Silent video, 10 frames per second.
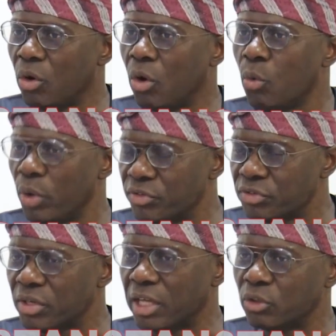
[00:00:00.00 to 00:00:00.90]

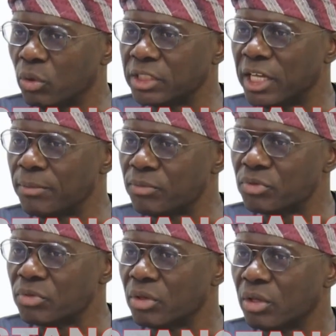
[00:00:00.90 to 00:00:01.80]
always, at all
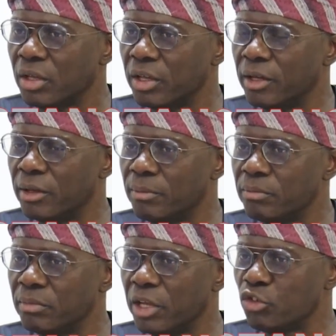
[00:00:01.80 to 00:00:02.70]
times,
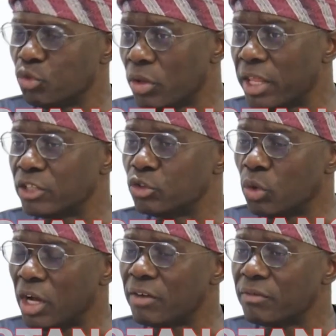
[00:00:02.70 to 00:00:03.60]
ensure that you
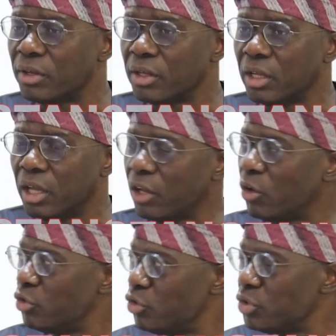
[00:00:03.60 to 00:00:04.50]
have a
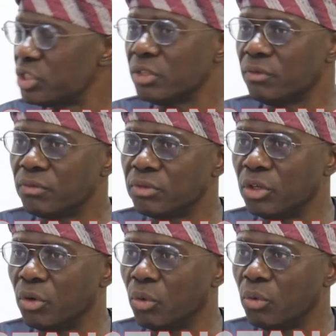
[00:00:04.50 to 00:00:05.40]
conducive,
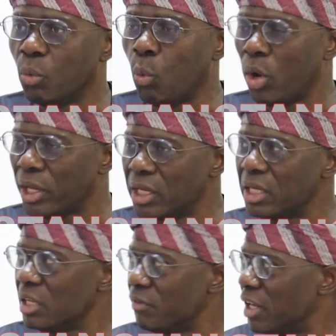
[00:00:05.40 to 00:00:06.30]
working,
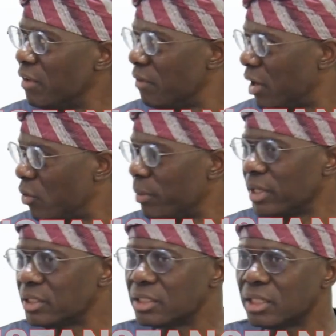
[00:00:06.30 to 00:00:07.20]
living
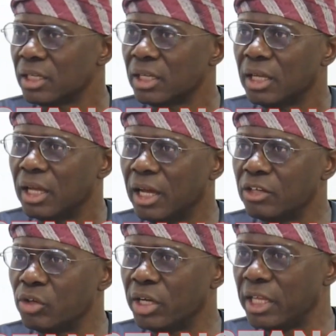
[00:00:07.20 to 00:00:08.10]
environment,
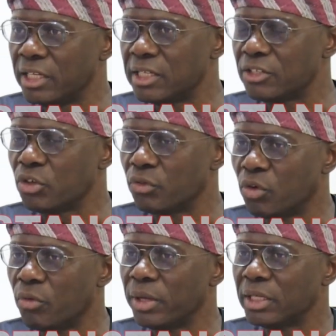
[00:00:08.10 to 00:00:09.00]
and you're an agency of
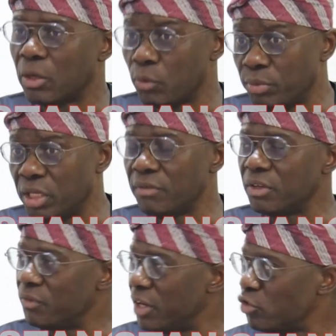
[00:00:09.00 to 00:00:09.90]
government that we believe
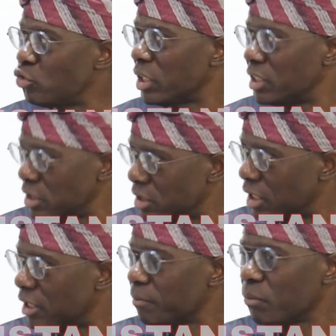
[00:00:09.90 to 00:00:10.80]
is very
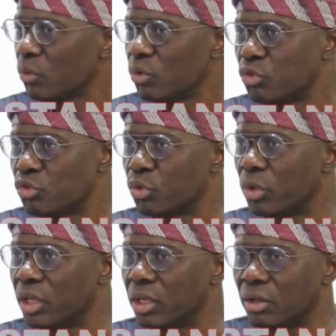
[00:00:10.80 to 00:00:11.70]
strategic to
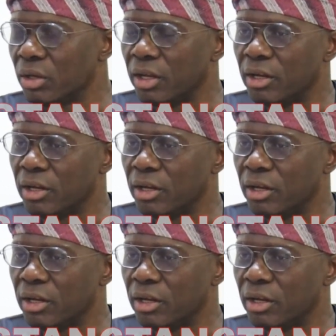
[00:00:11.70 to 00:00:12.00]
the